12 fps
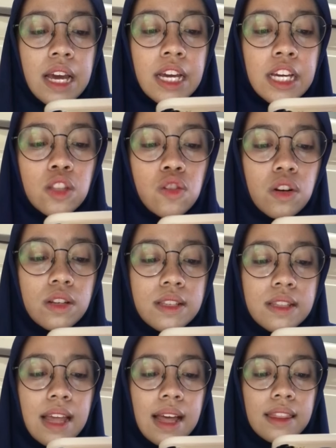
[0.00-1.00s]

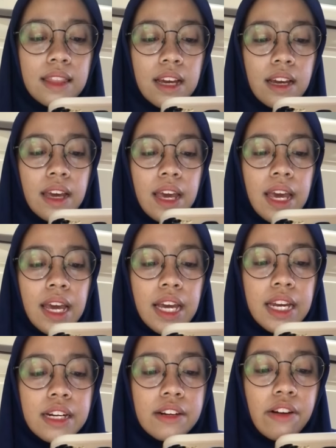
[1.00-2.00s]
hydrostatic
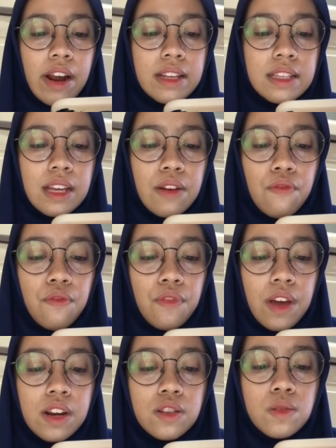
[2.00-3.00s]
increase in
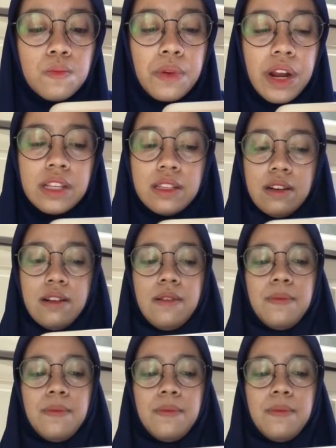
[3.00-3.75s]
venous pressure.